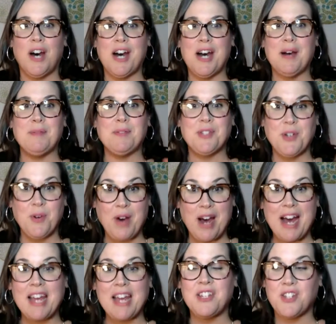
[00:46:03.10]

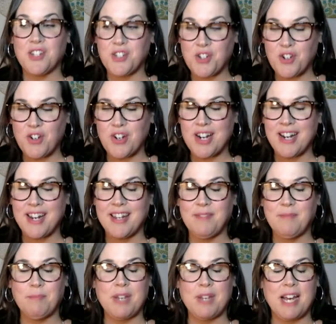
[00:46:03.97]
I just created,
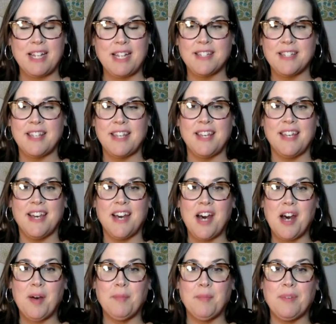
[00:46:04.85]
it's the
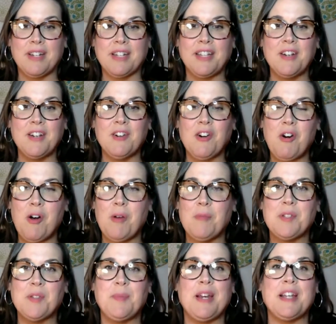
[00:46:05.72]
Clear
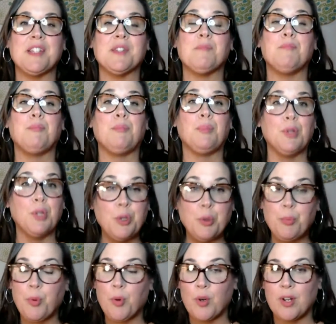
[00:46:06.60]
Calm Space
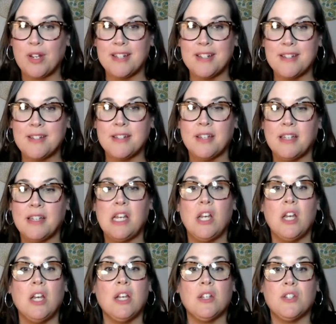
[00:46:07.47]
Blueprint.
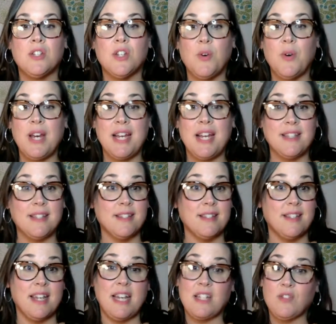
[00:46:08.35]
So
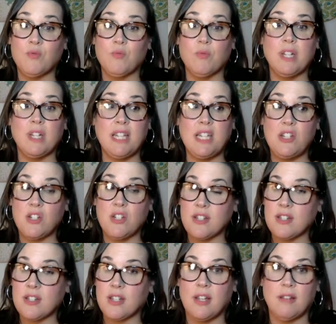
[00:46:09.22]
it's really
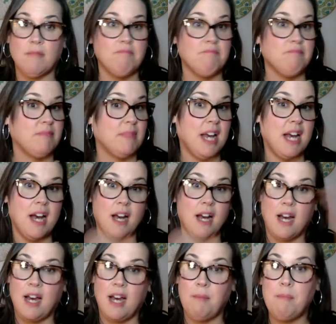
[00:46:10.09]
just
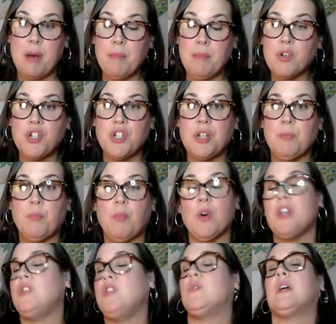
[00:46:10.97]
a membership
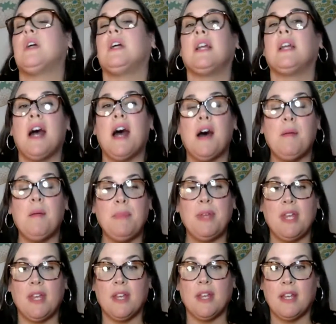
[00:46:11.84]
where you can come
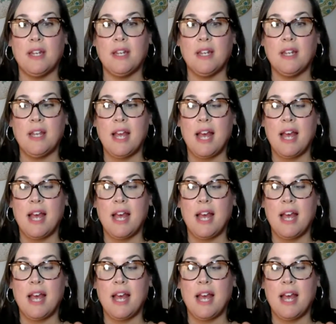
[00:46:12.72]
in.